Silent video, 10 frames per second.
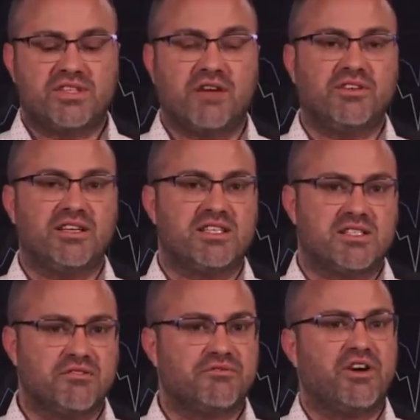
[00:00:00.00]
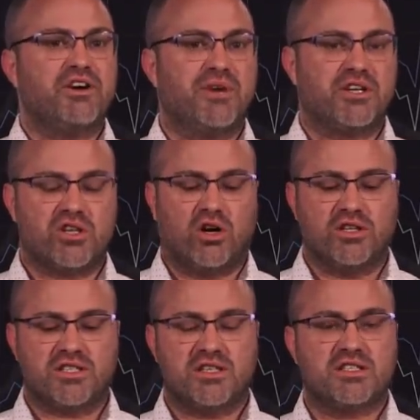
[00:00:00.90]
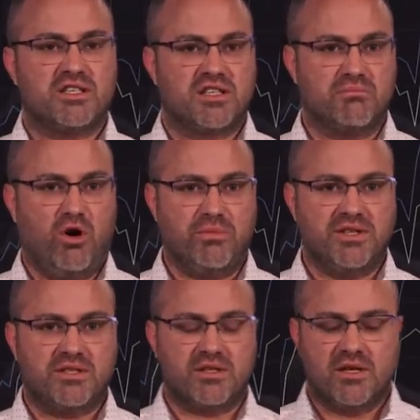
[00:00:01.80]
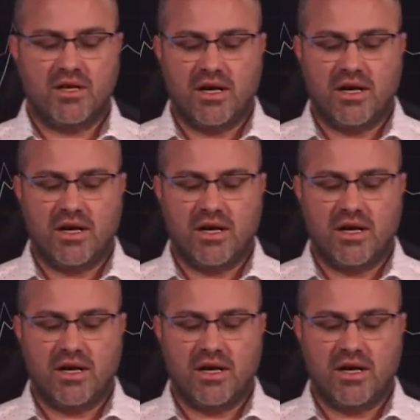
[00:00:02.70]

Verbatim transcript: definitely, it's still very much alt season at the moment.